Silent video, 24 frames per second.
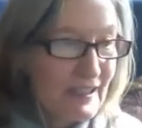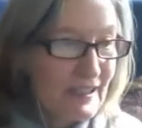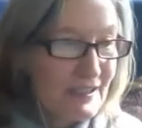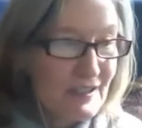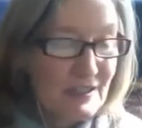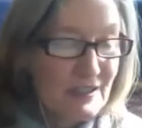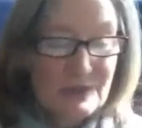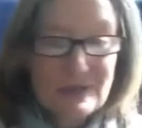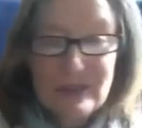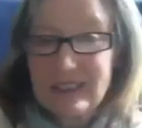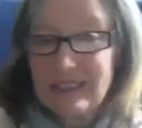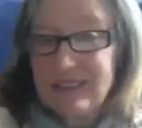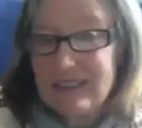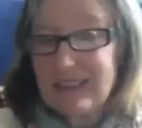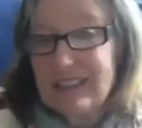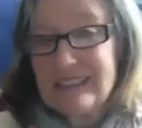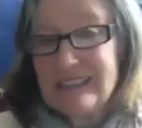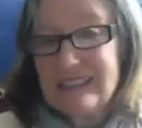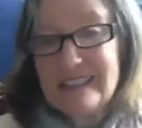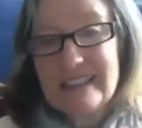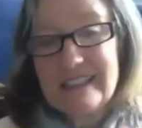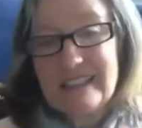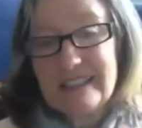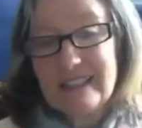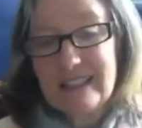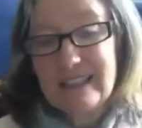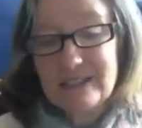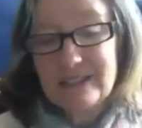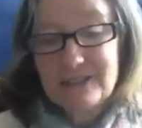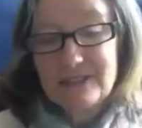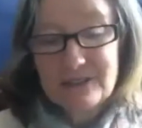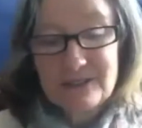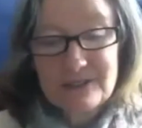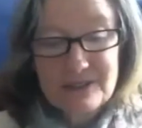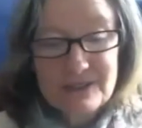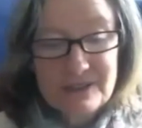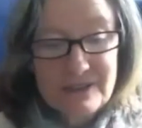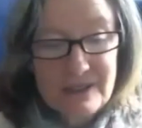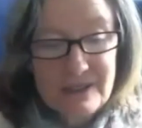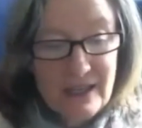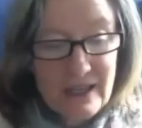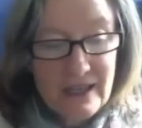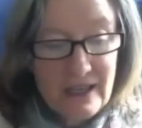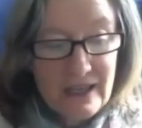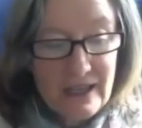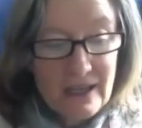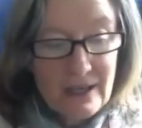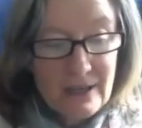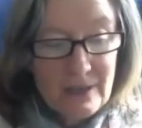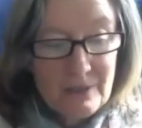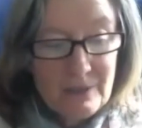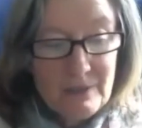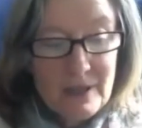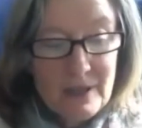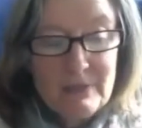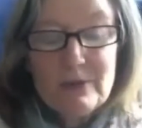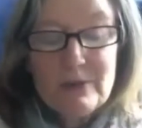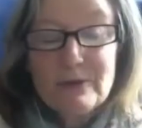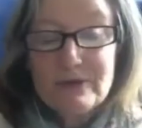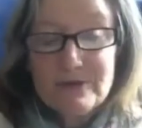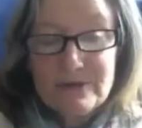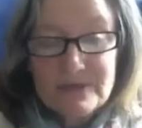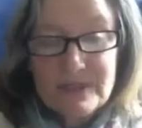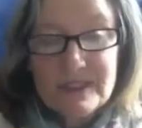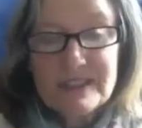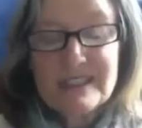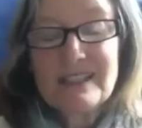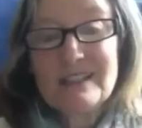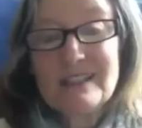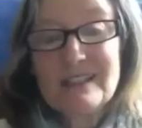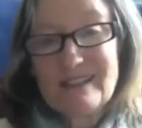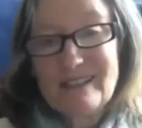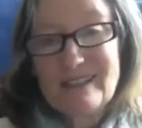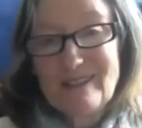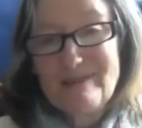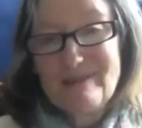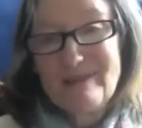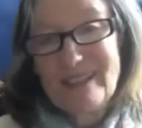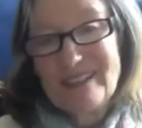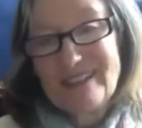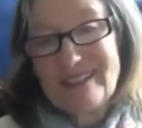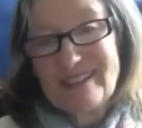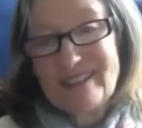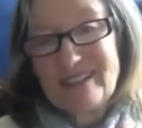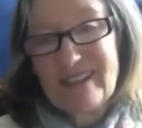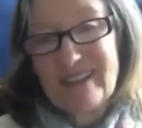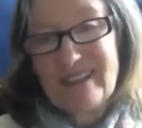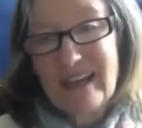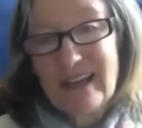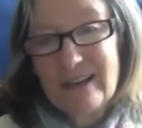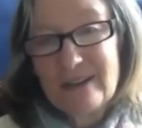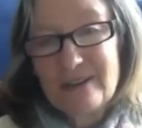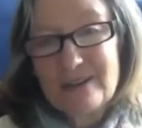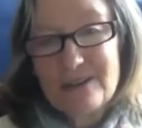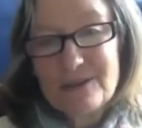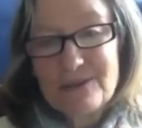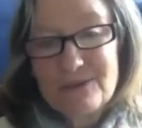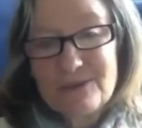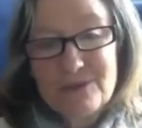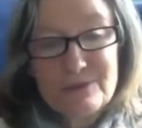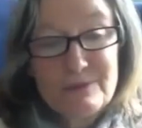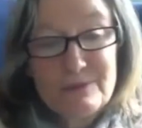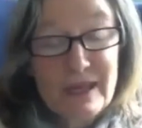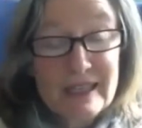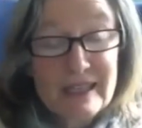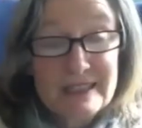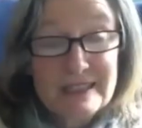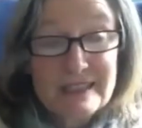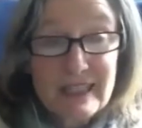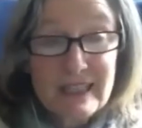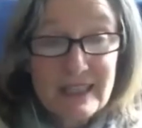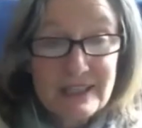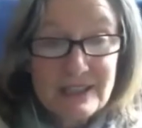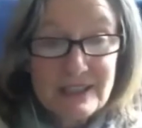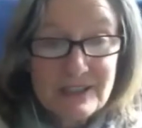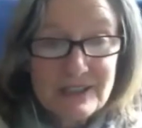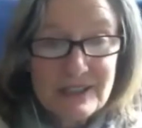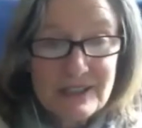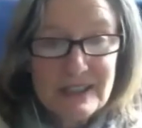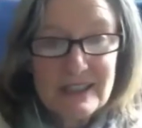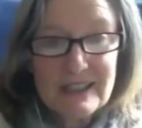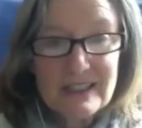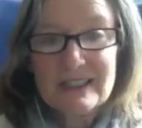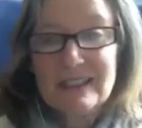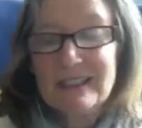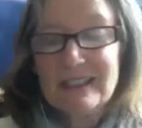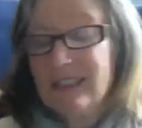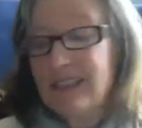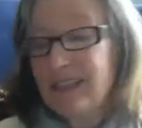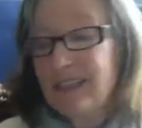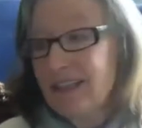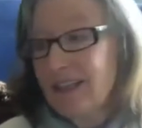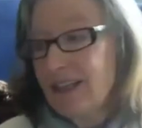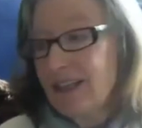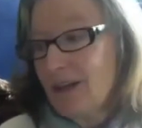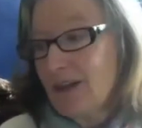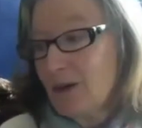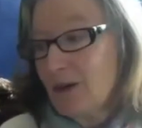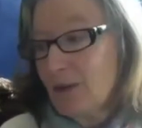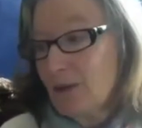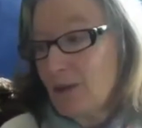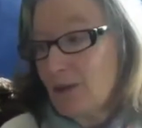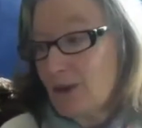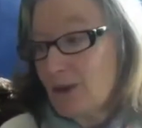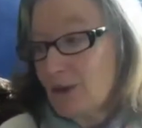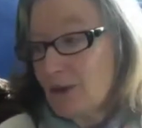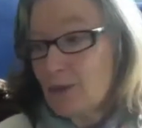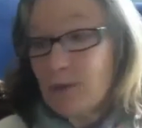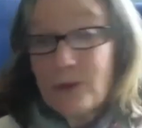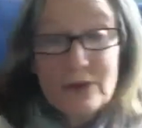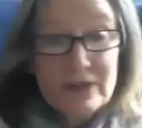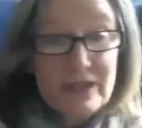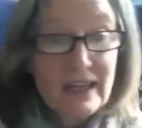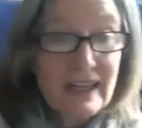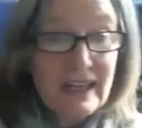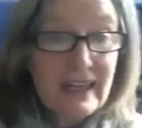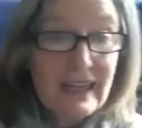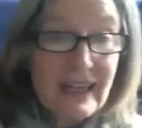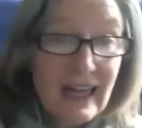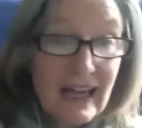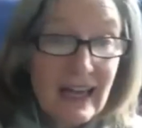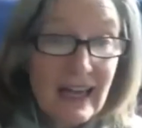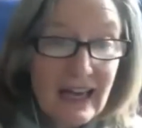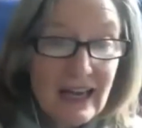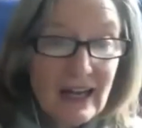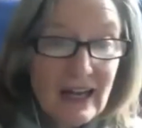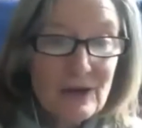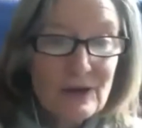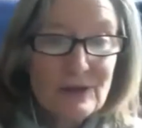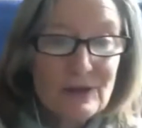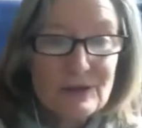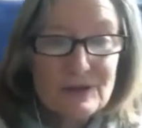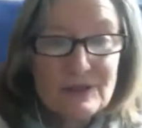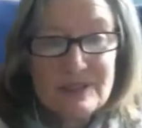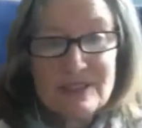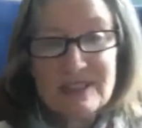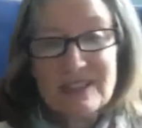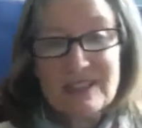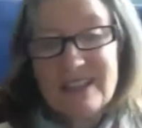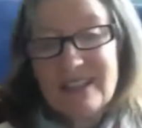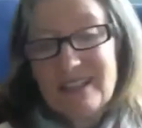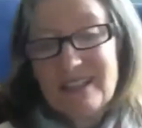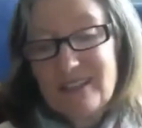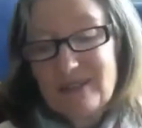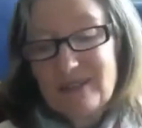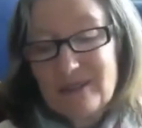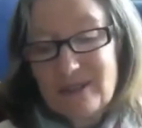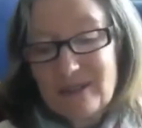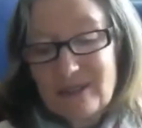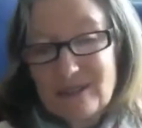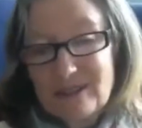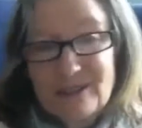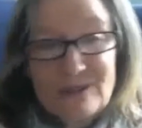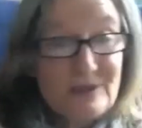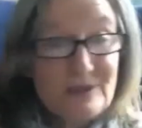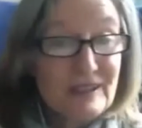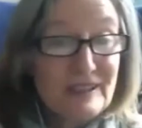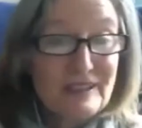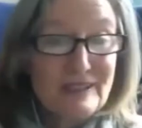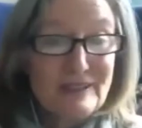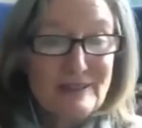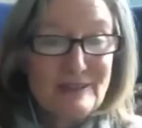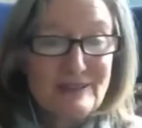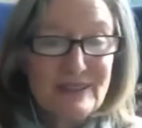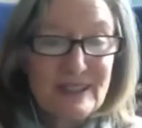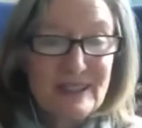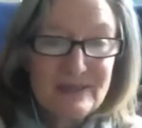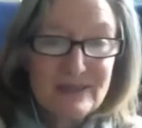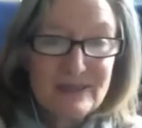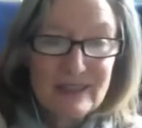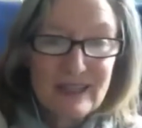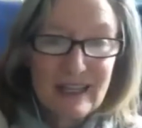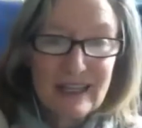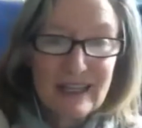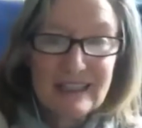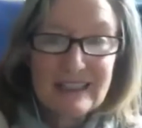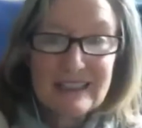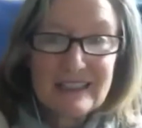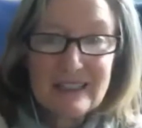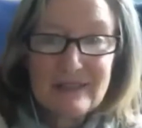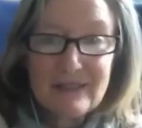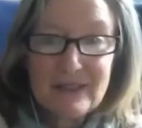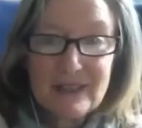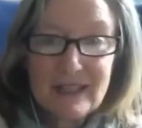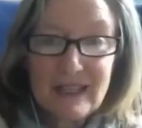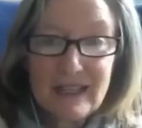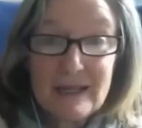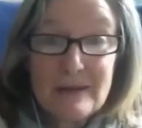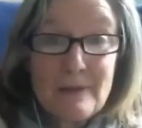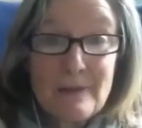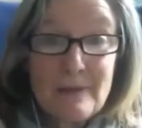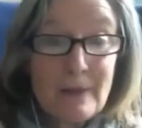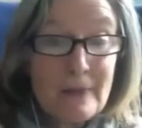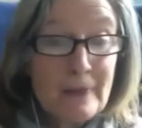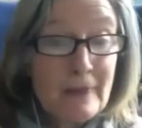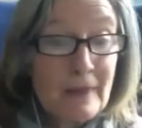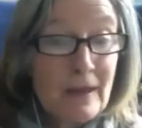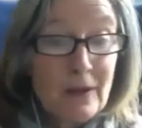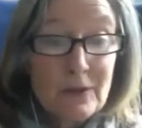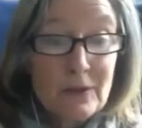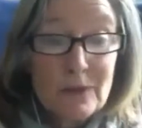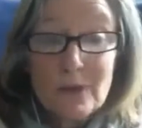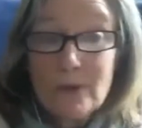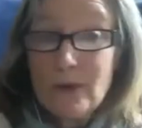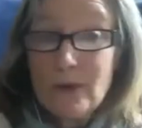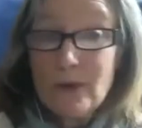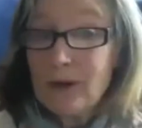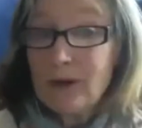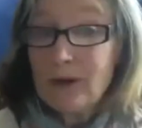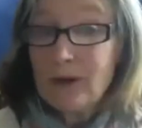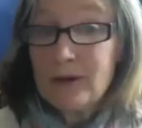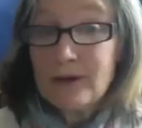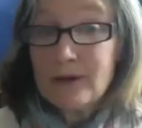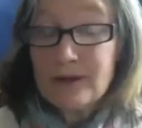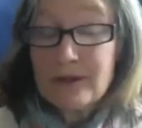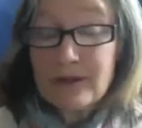struggling teenagers. People visit their mental health through meditation or working out or doing their favorite activity or